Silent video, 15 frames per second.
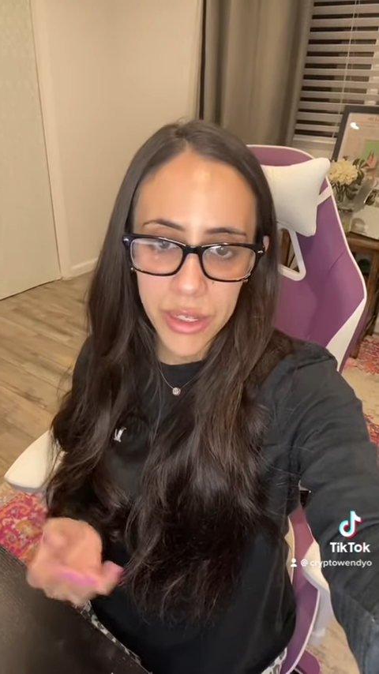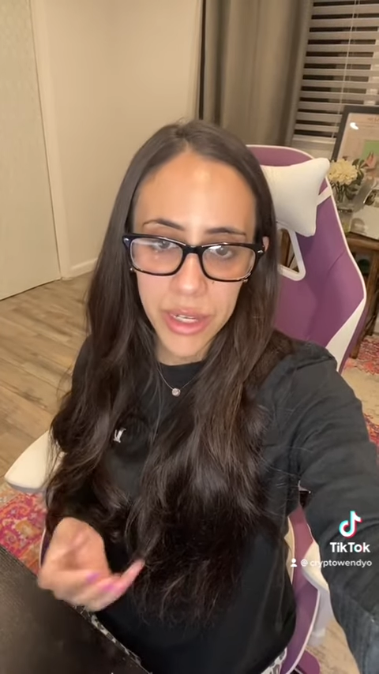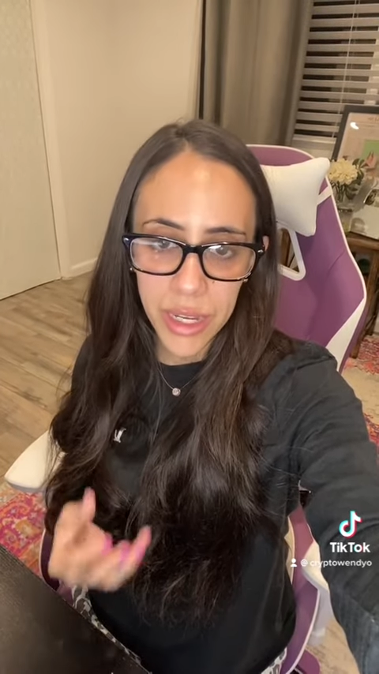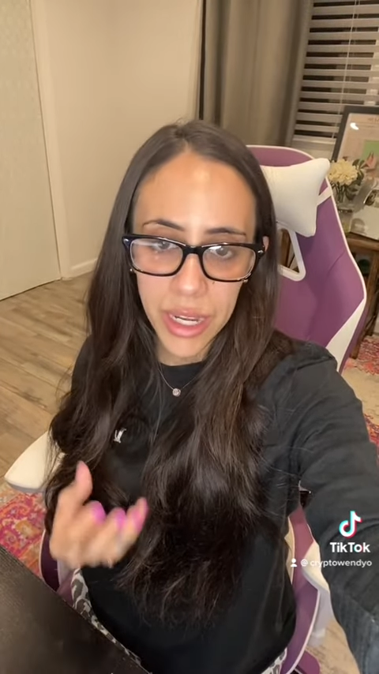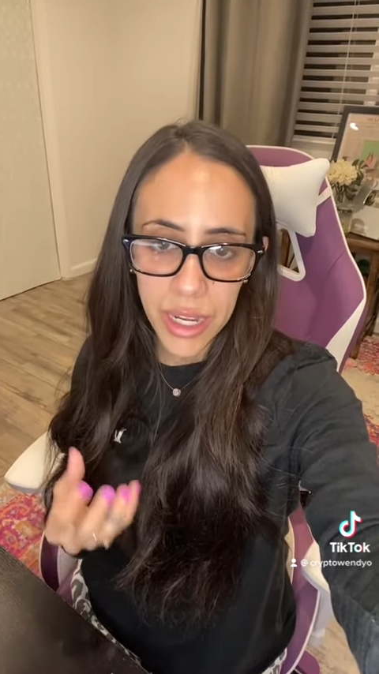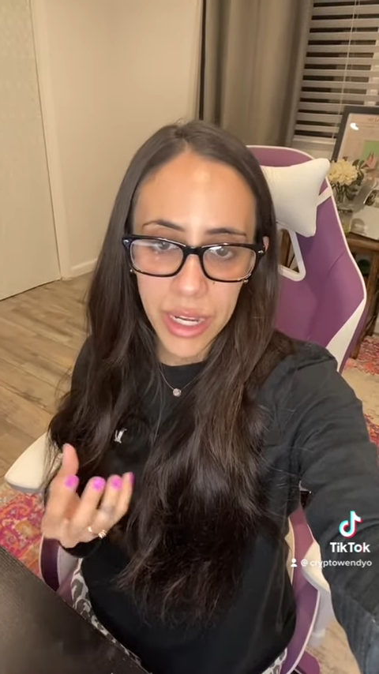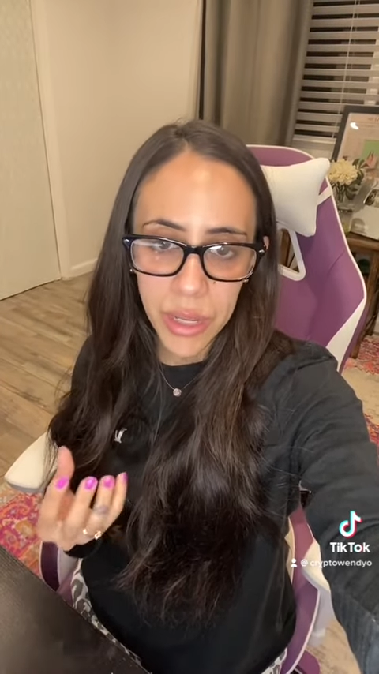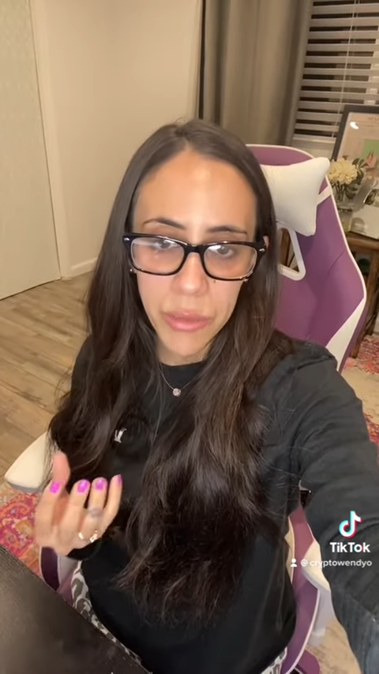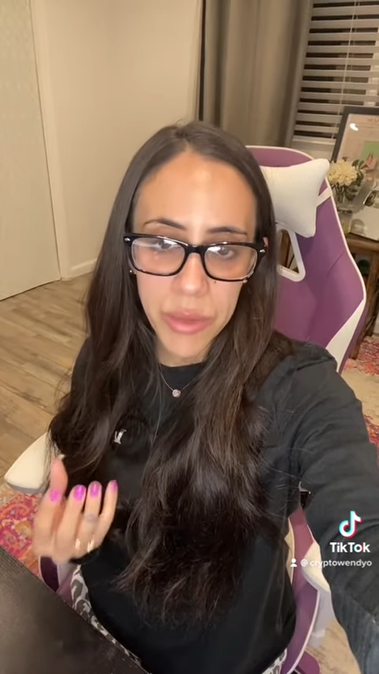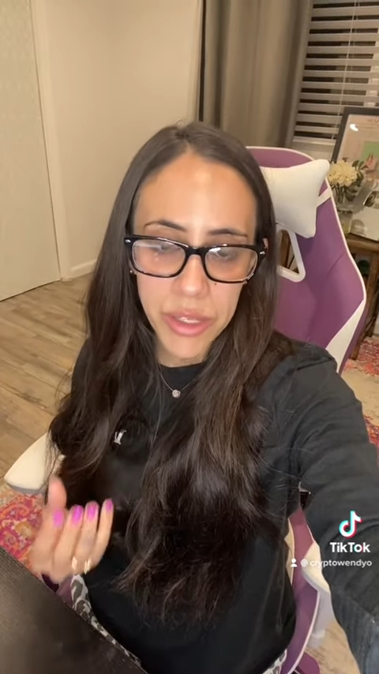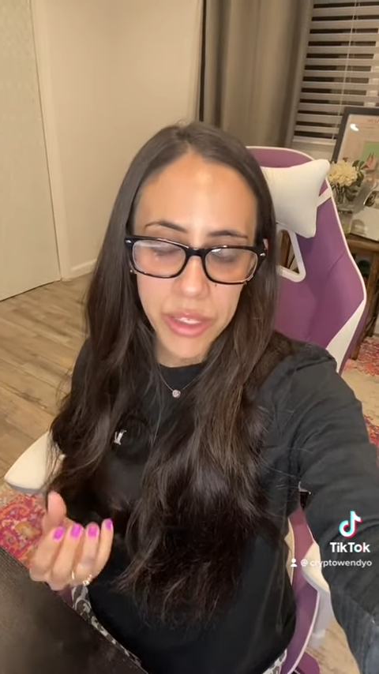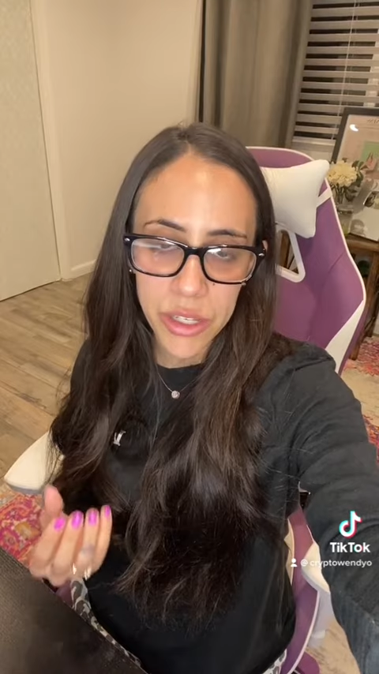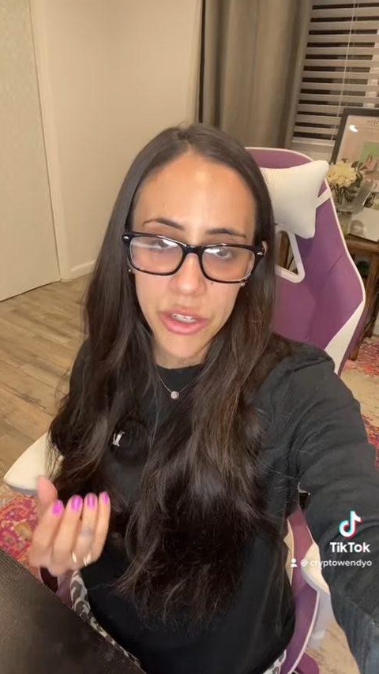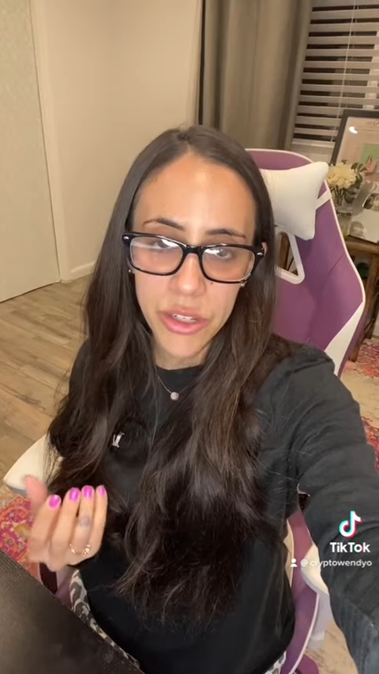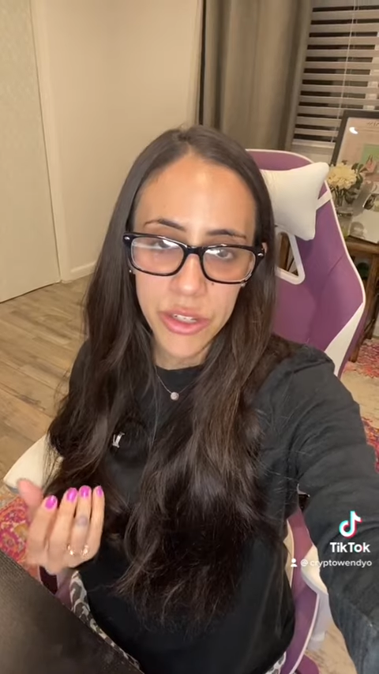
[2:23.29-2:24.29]
and any
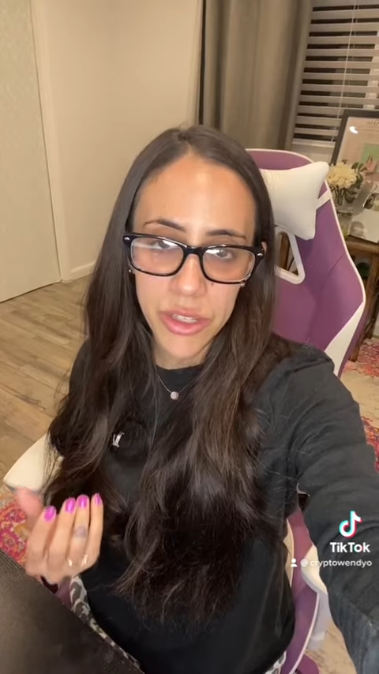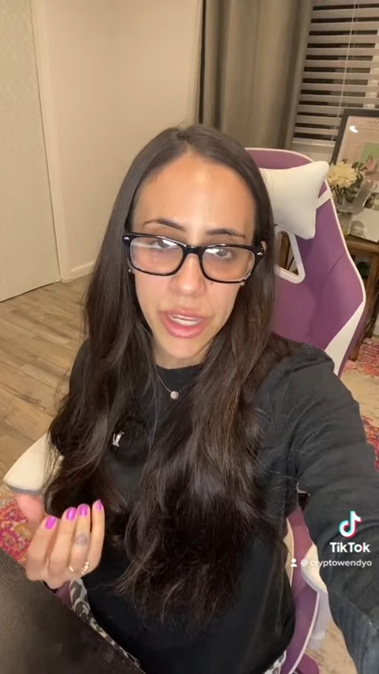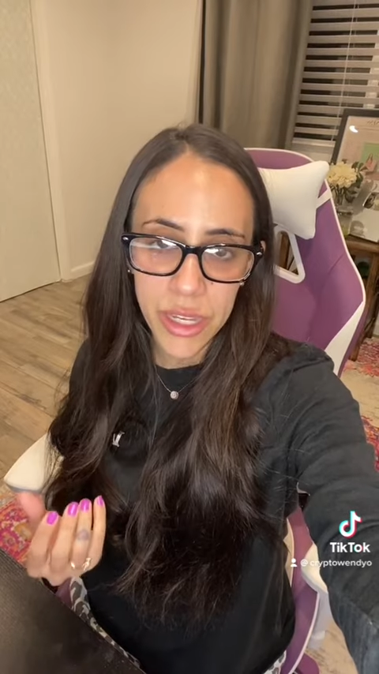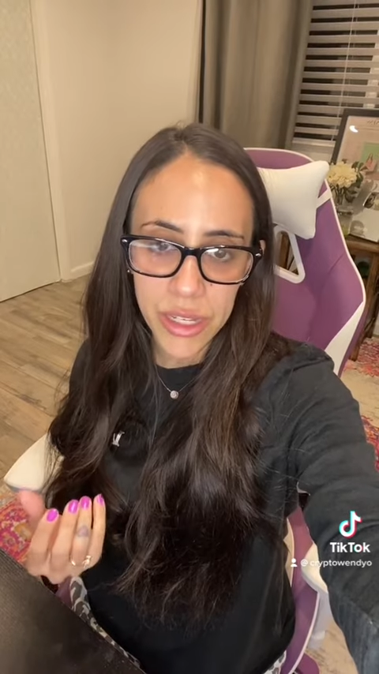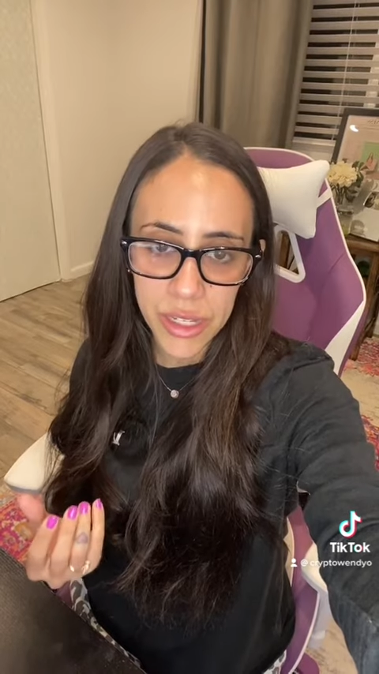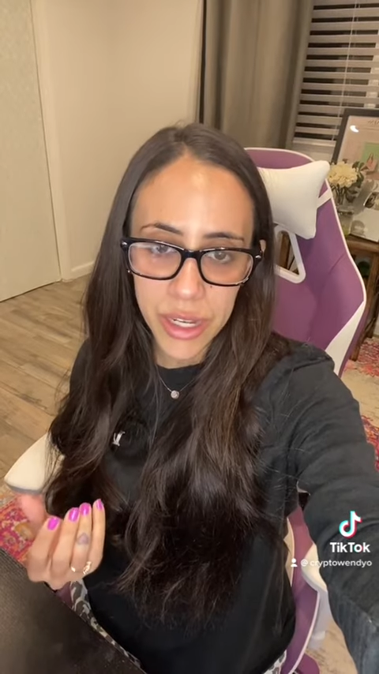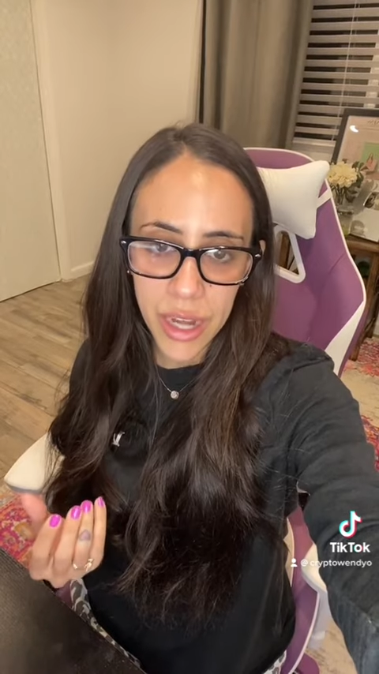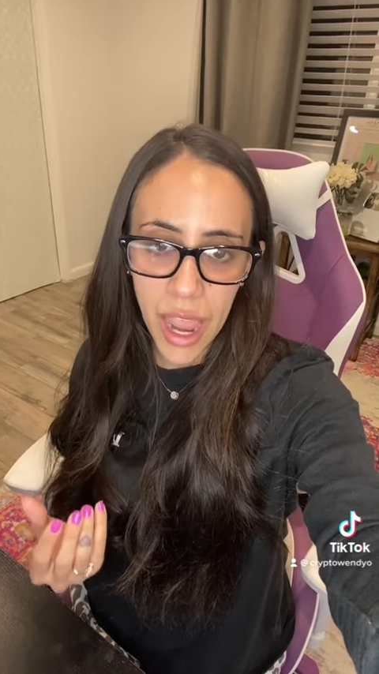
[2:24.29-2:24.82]
positions I did